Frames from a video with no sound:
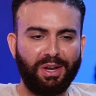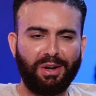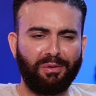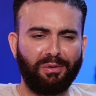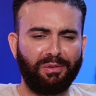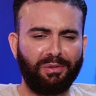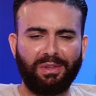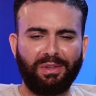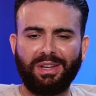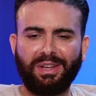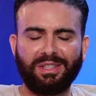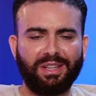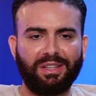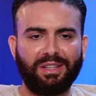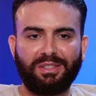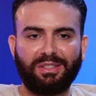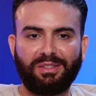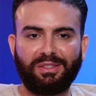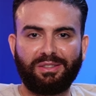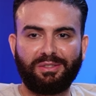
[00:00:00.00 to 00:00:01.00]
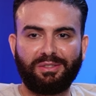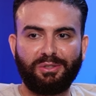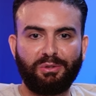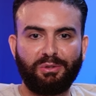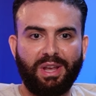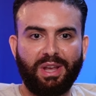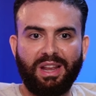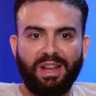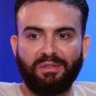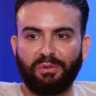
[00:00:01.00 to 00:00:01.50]
for things that you
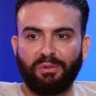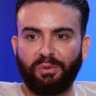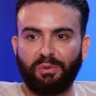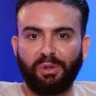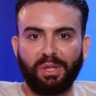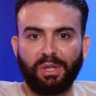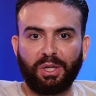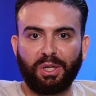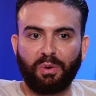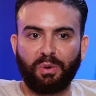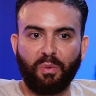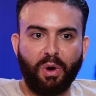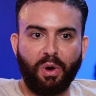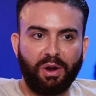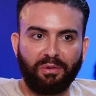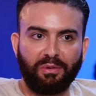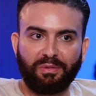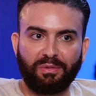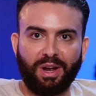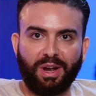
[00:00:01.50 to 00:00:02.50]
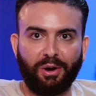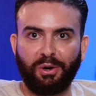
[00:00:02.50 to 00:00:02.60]
can't even really quantify,